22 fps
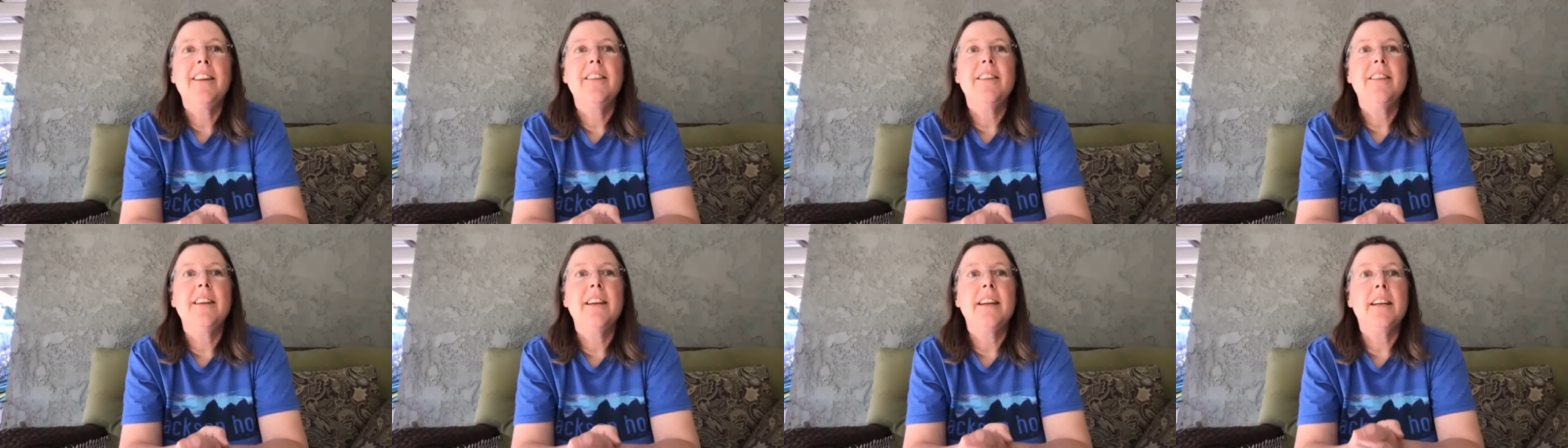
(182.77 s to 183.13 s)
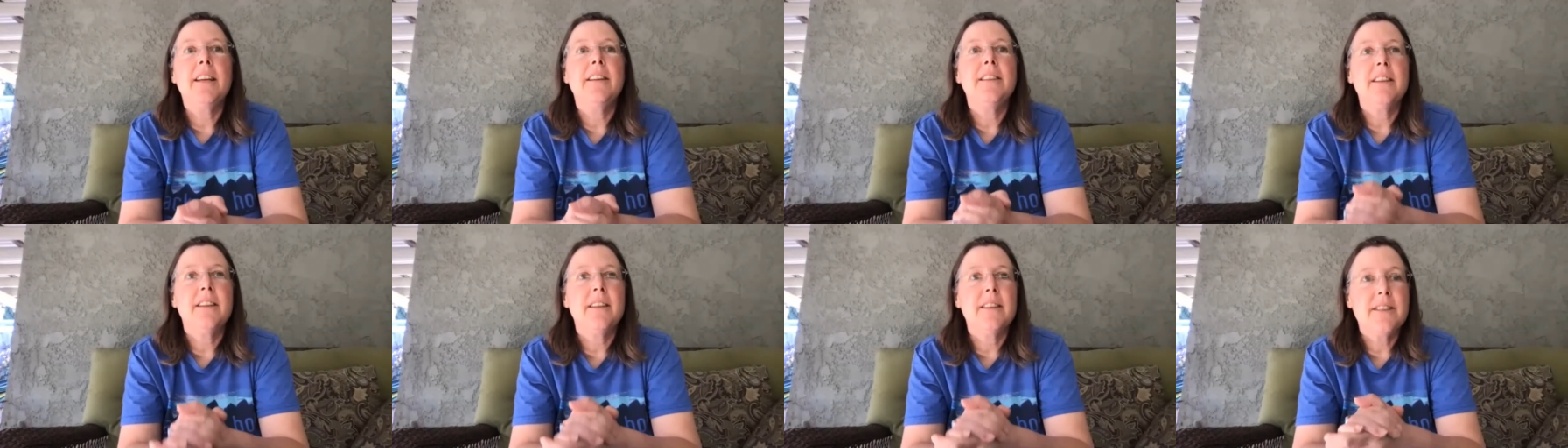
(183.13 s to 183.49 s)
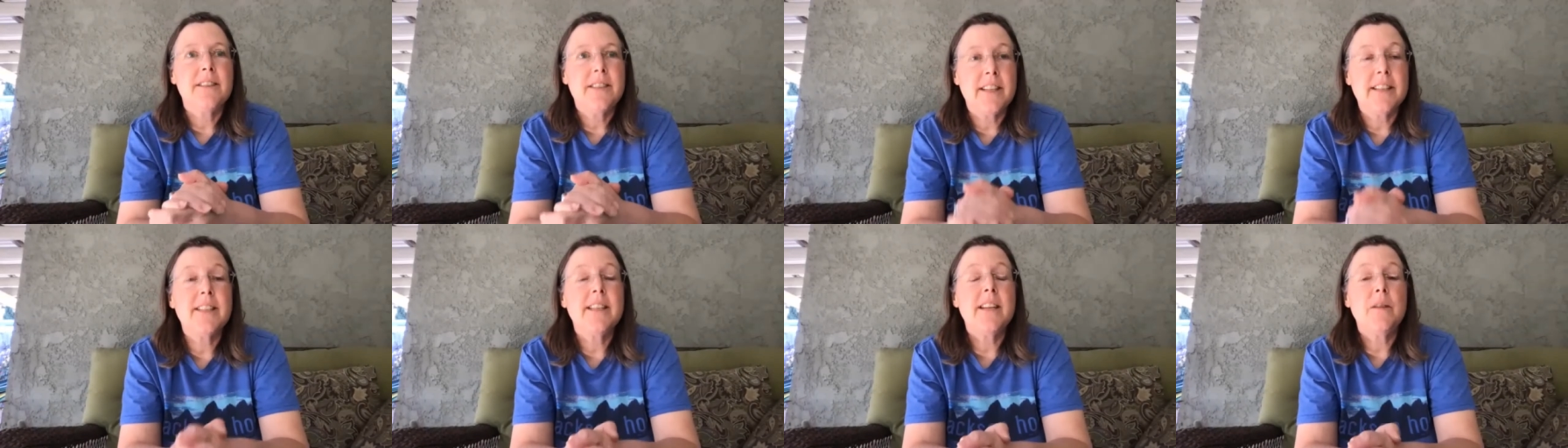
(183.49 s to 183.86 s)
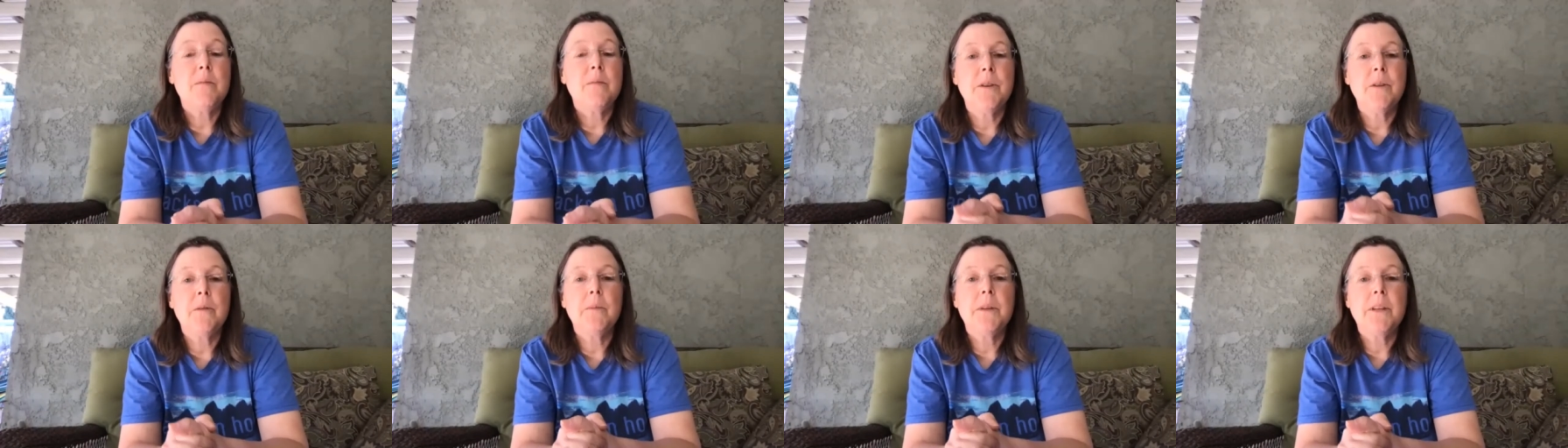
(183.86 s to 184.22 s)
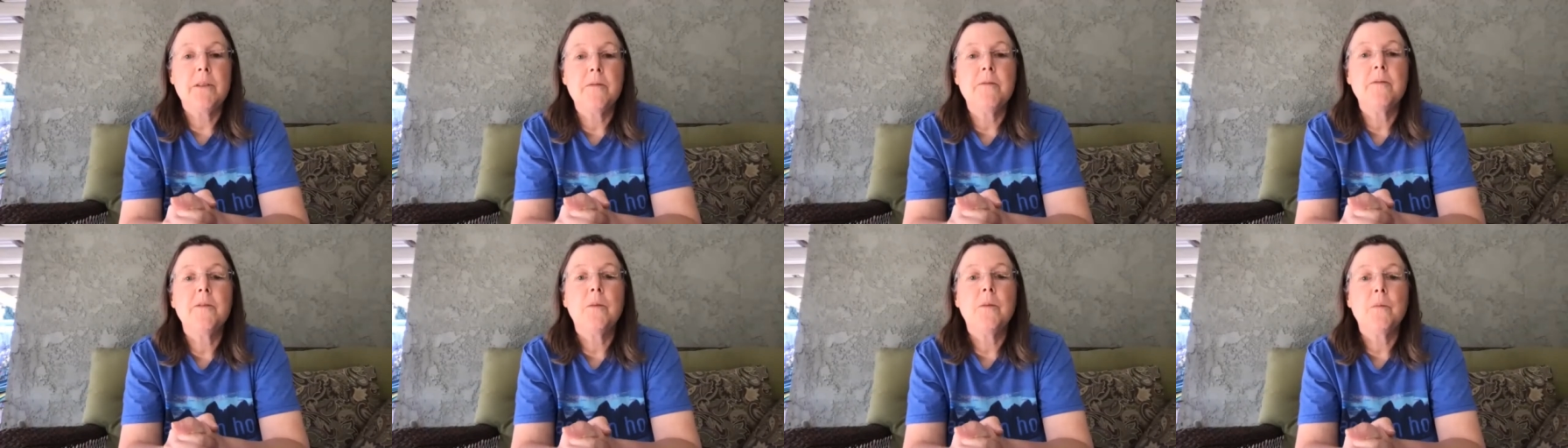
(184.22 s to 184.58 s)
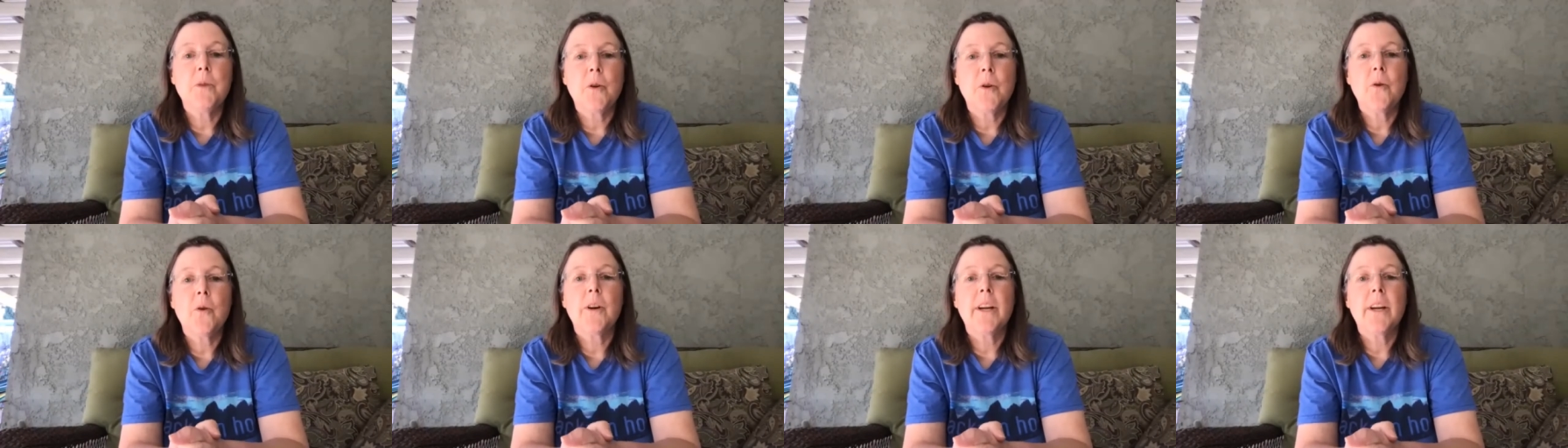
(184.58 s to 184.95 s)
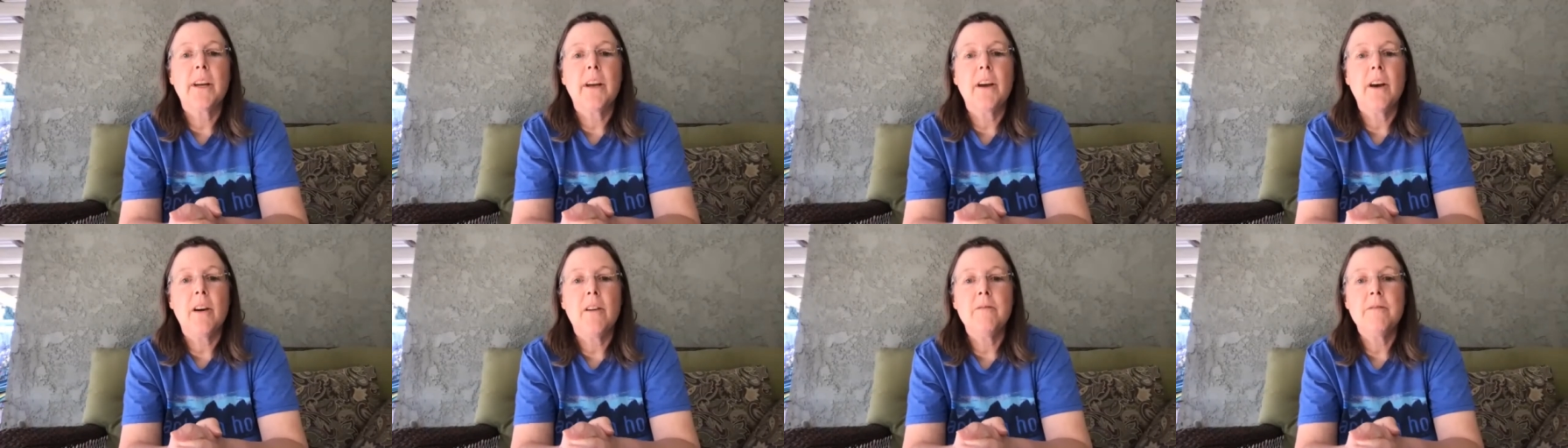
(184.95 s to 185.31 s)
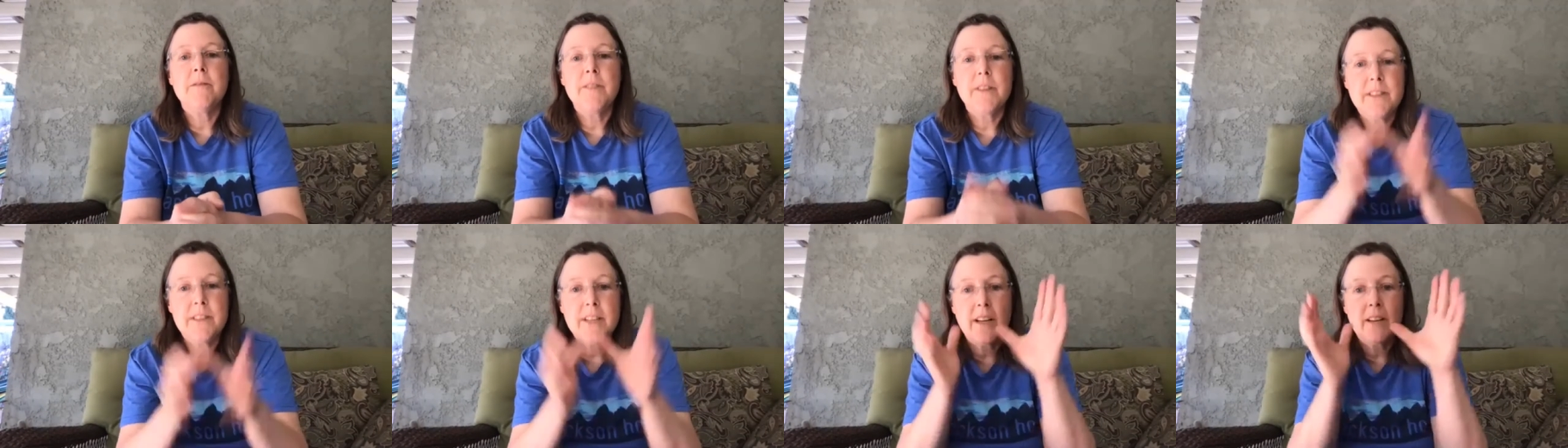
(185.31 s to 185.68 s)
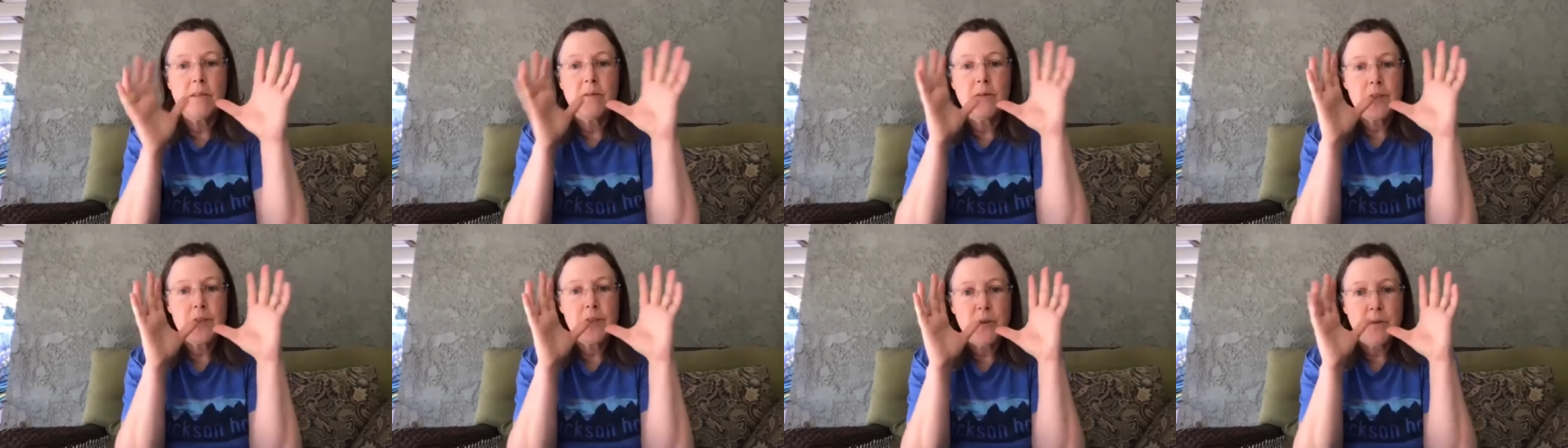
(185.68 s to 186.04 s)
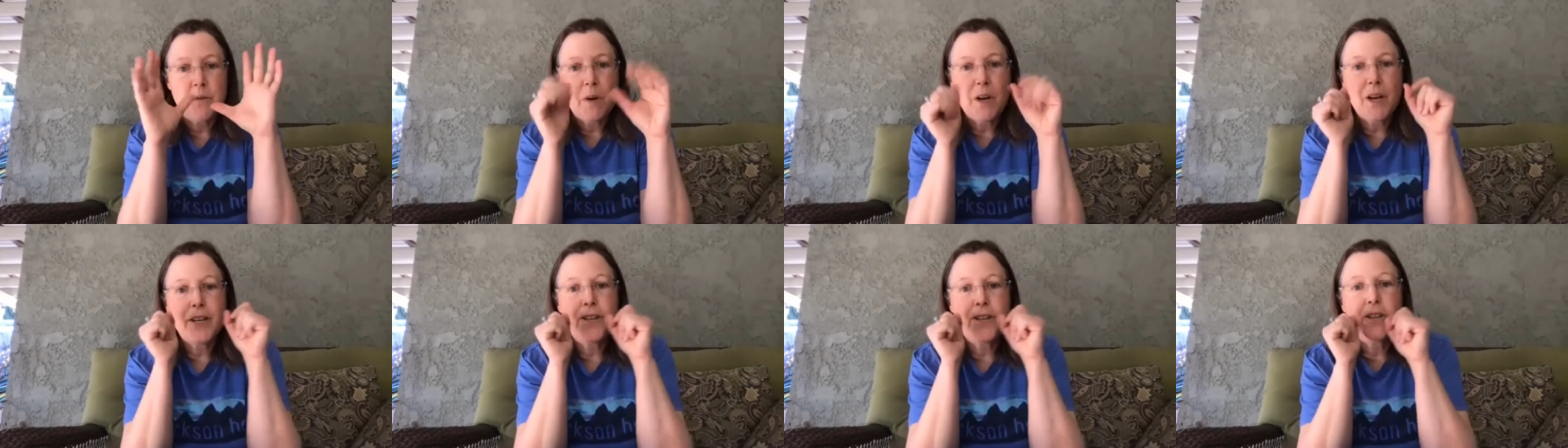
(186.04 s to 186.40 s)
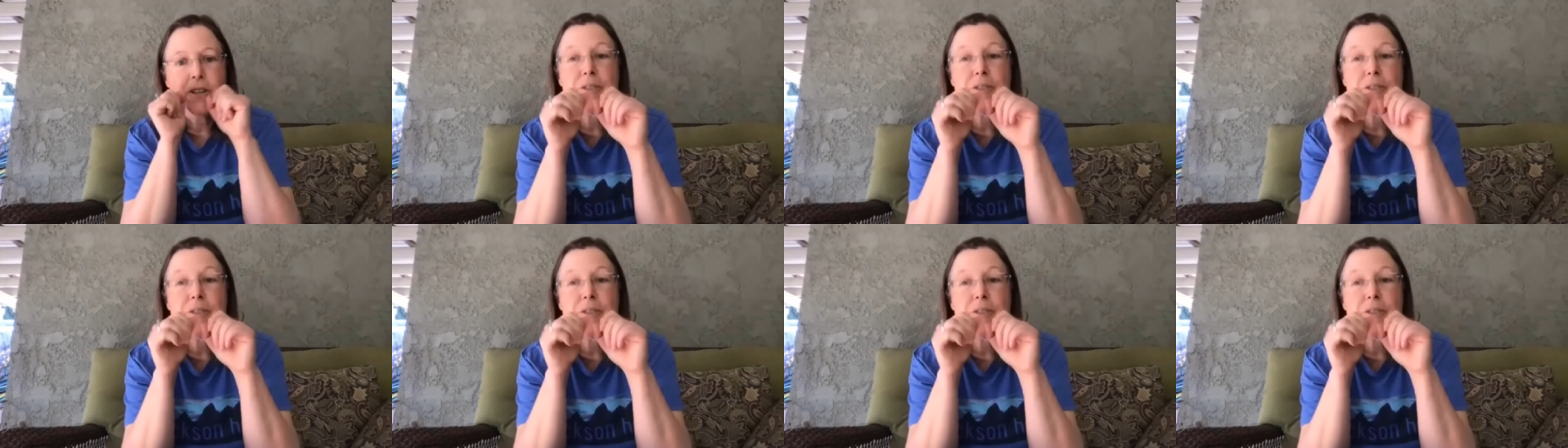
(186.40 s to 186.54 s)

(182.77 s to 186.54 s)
They did a 16 millimeter film recording of the television monitor.